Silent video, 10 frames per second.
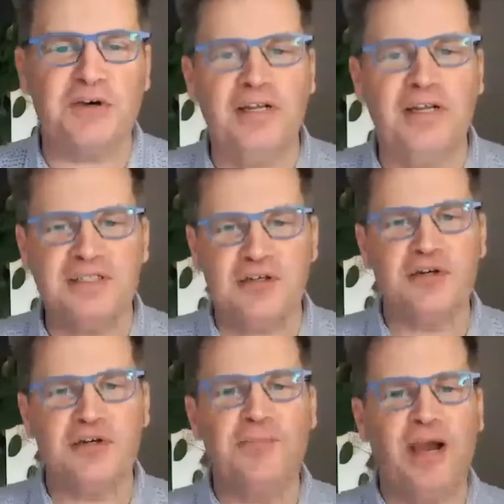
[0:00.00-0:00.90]
it a
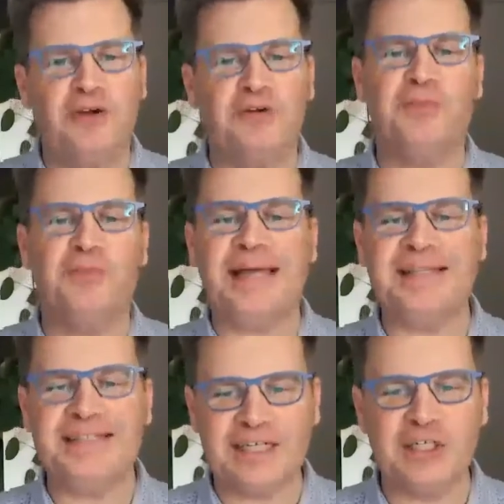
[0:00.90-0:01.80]

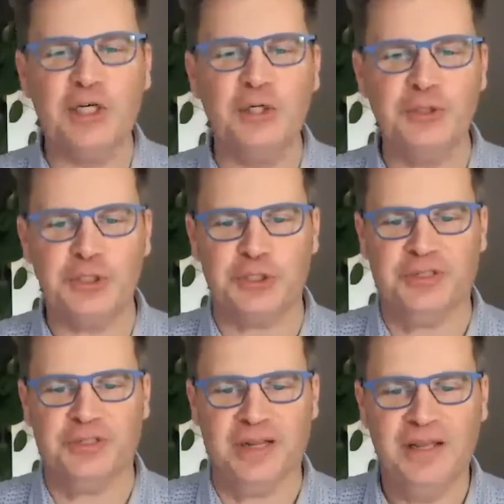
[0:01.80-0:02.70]
romantic
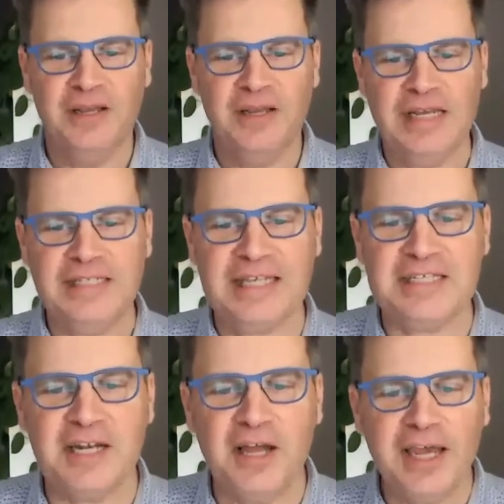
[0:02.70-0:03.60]
notion.
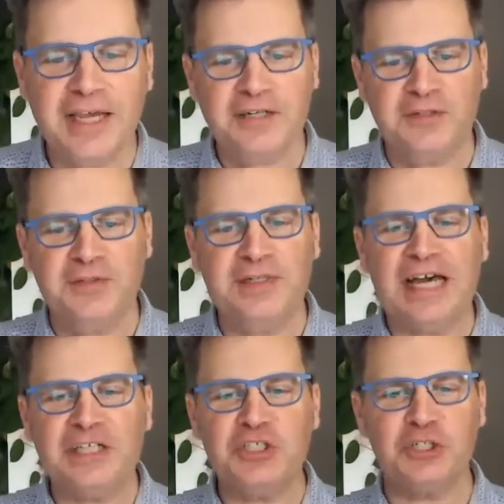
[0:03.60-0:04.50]
It's like
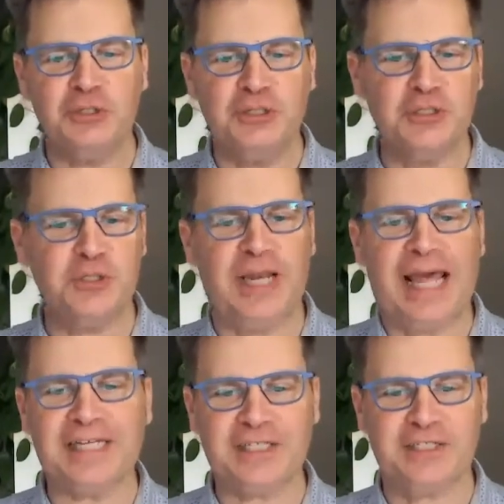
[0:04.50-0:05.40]
natural
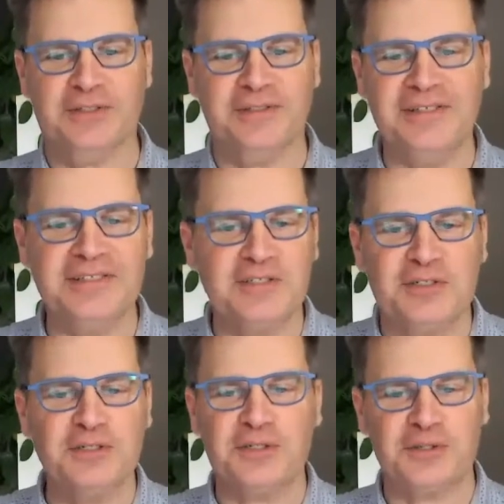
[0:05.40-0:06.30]
selection. This is
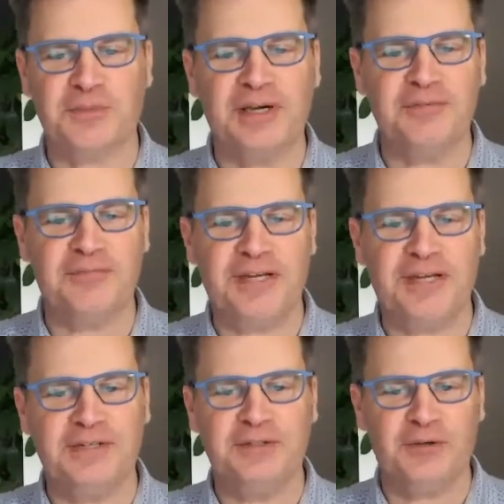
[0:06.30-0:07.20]
also some kind of
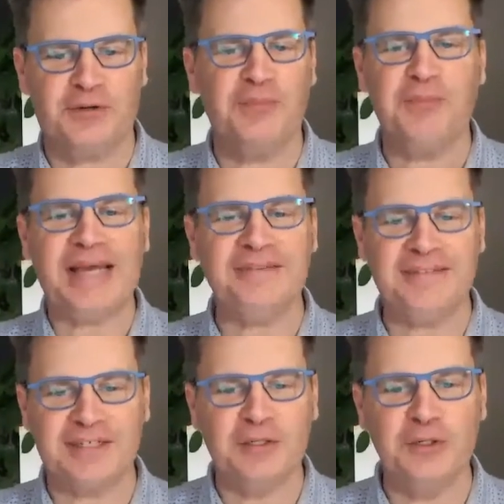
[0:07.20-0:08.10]
very
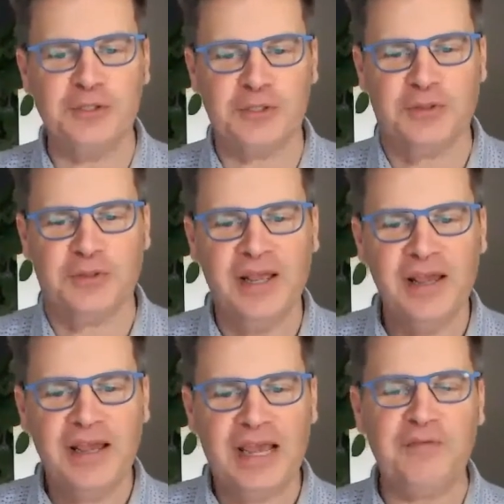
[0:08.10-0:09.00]
romantic notion.
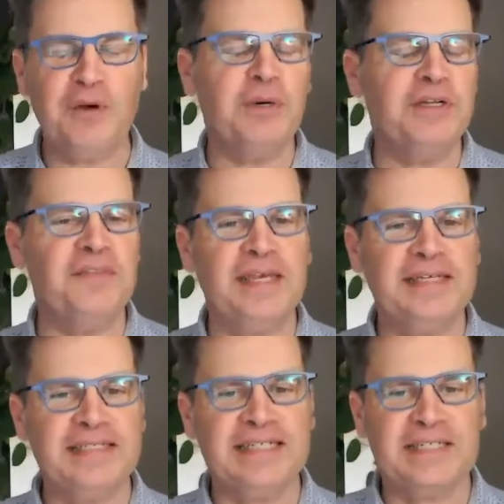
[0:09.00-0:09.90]
Everybody
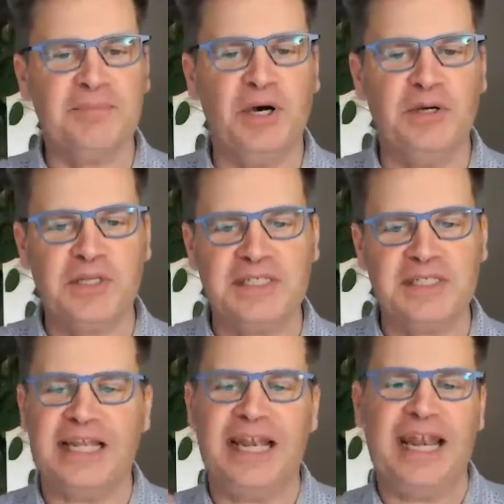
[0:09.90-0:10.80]
thinks it's about
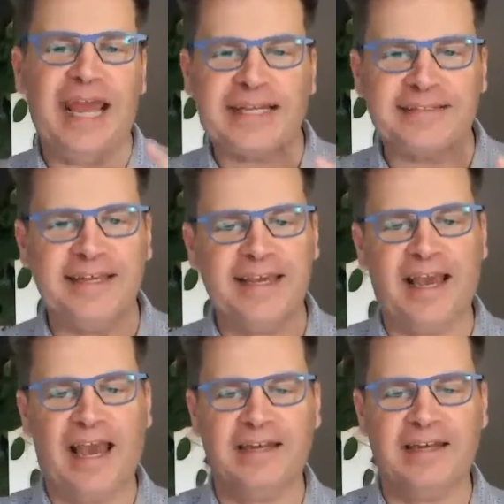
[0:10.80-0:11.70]
selecting,
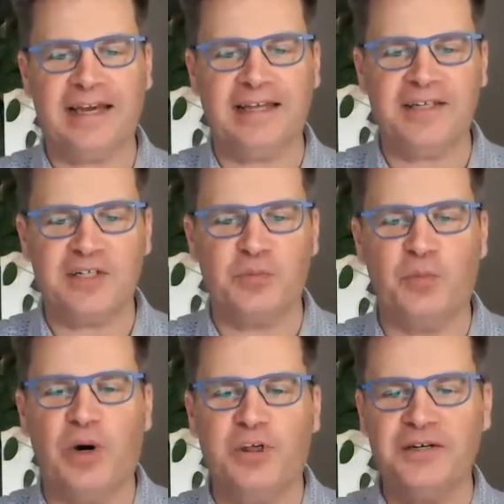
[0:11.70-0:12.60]
and there's
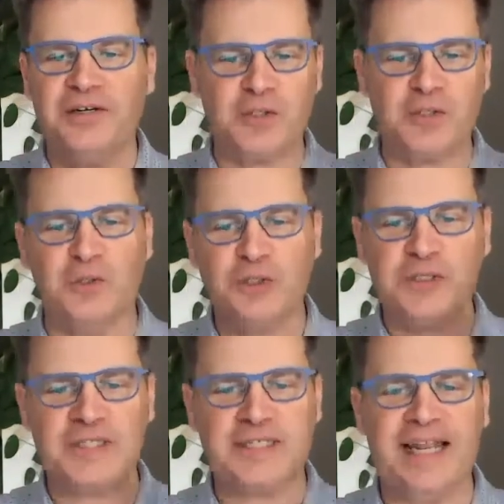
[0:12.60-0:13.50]
one
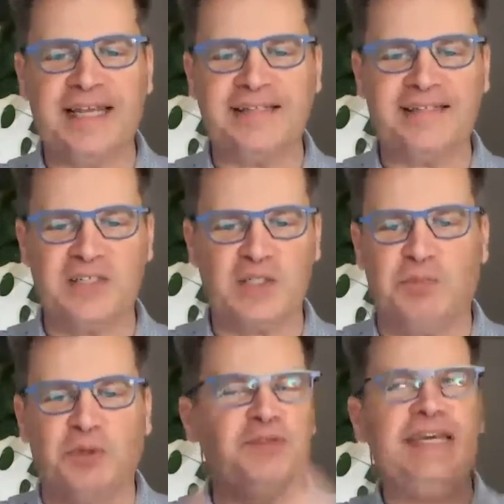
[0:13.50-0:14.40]
solution selected
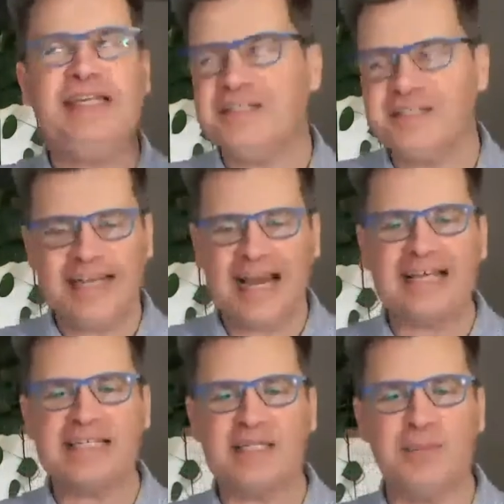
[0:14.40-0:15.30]
spontaneously
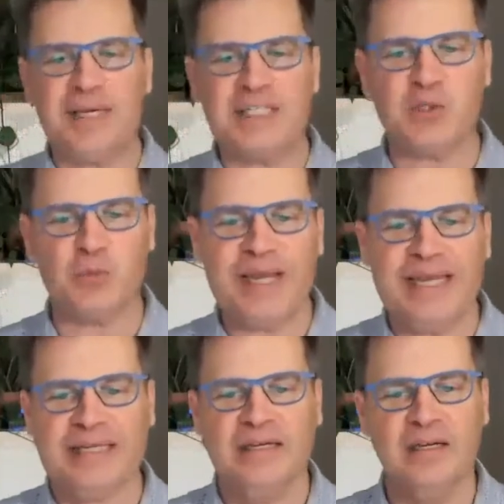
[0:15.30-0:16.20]
as the best
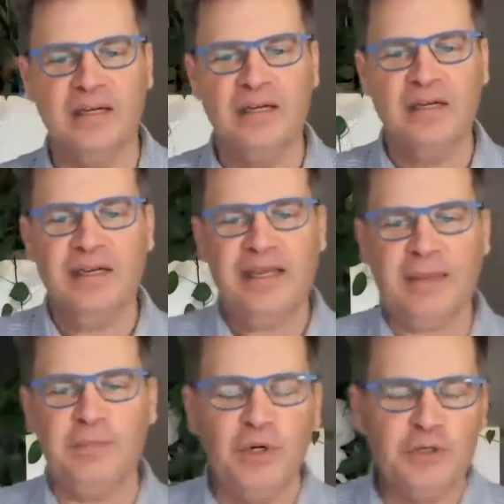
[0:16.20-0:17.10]
way.
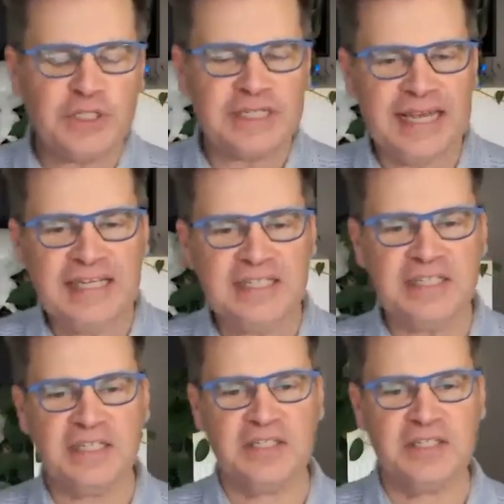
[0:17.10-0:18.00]
In most
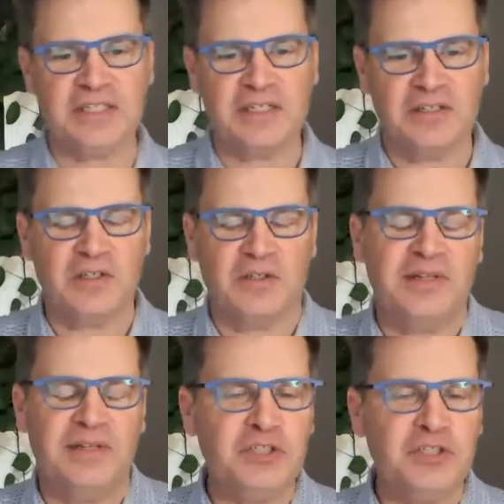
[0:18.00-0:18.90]
cases,
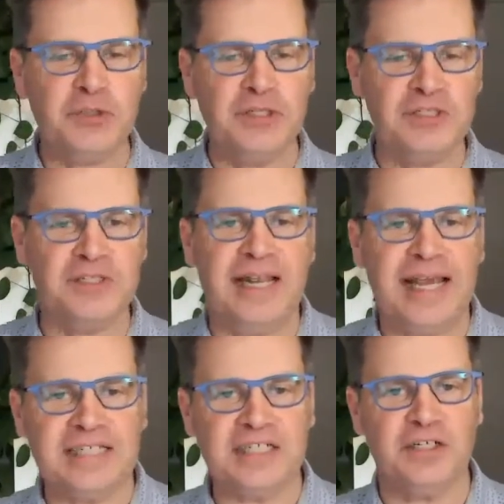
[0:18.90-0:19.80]
natural
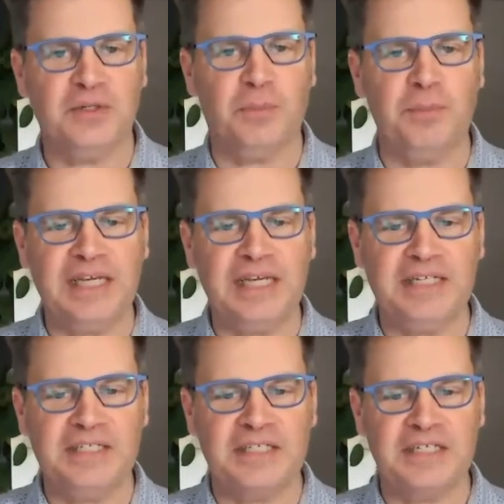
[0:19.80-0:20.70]
selection
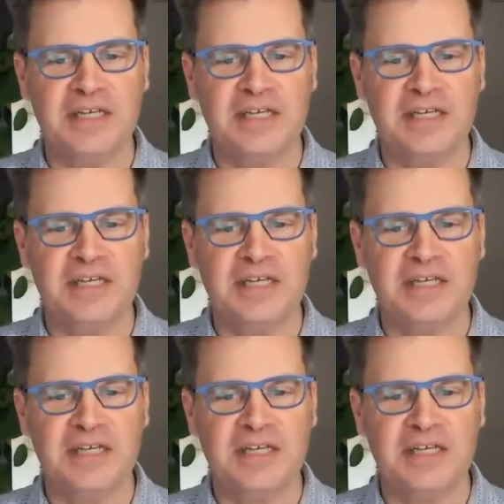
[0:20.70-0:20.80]
means